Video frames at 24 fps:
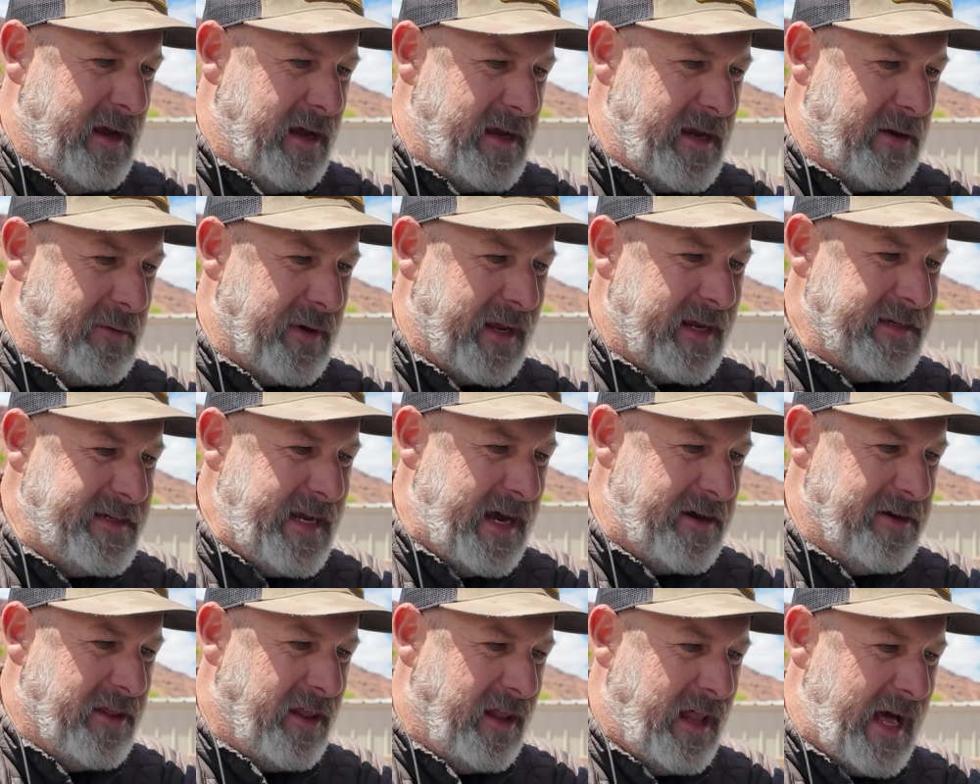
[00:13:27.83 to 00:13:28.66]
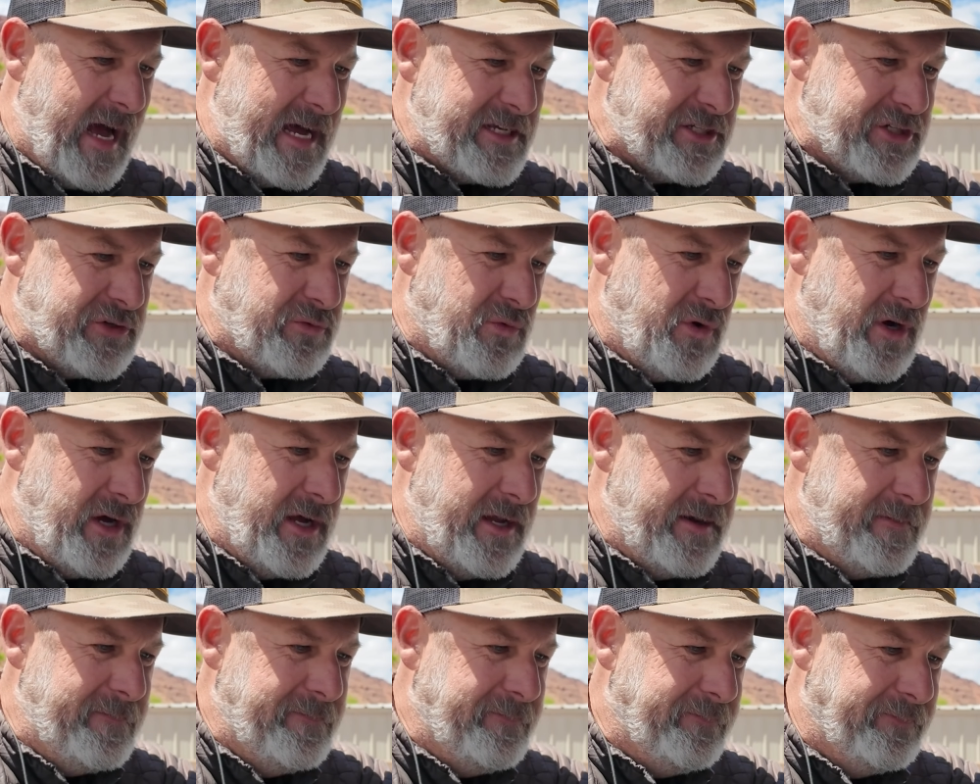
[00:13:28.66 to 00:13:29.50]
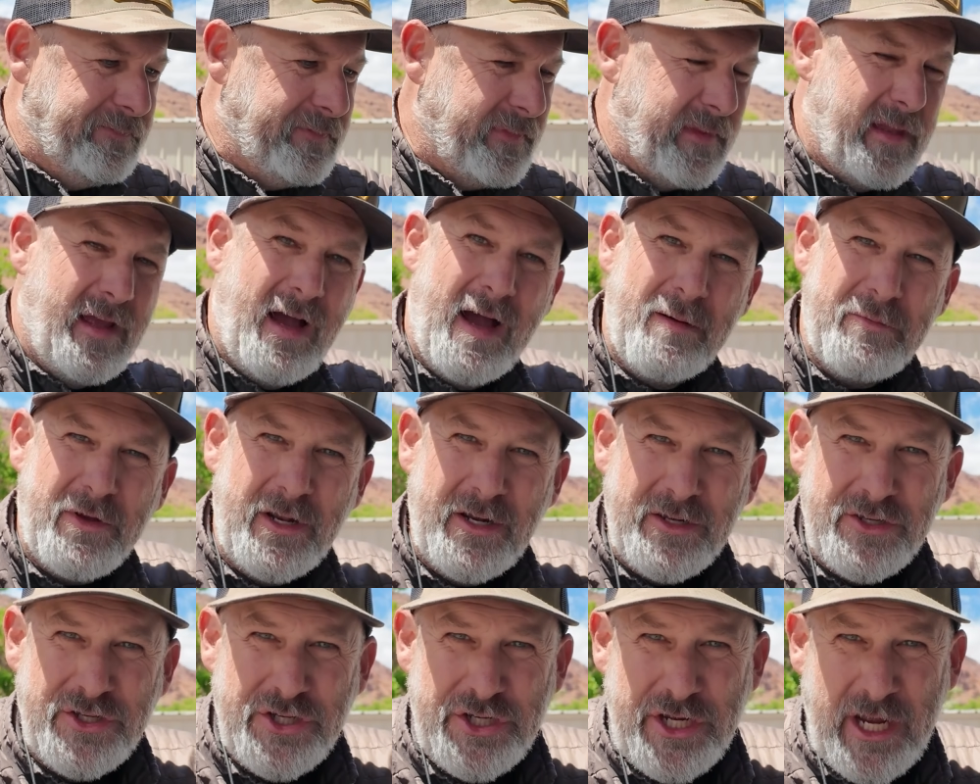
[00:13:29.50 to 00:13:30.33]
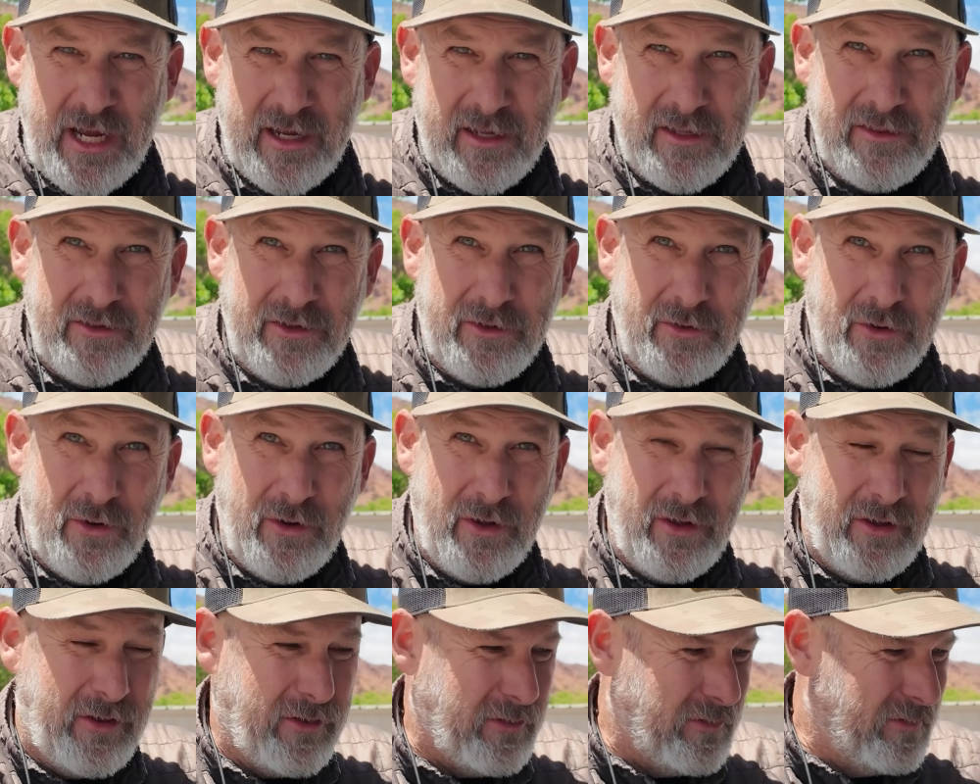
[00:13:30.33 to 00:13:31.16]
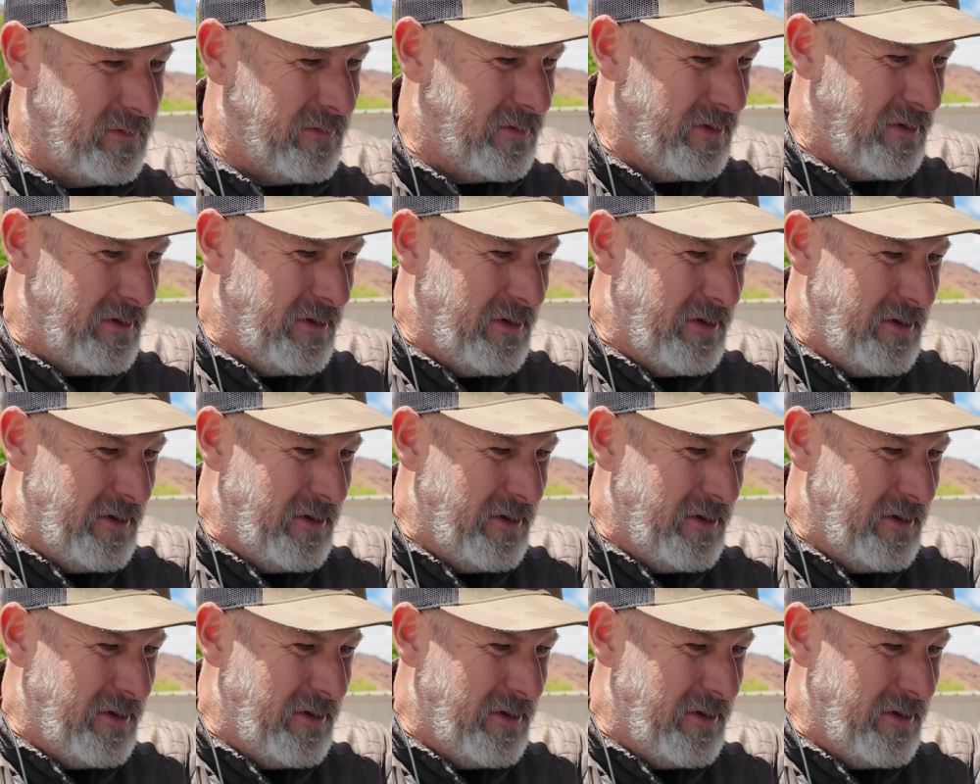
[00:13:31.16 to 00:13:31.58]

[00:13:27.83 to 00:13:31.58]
Now, when you get down to the last one, I'm gonna check the oil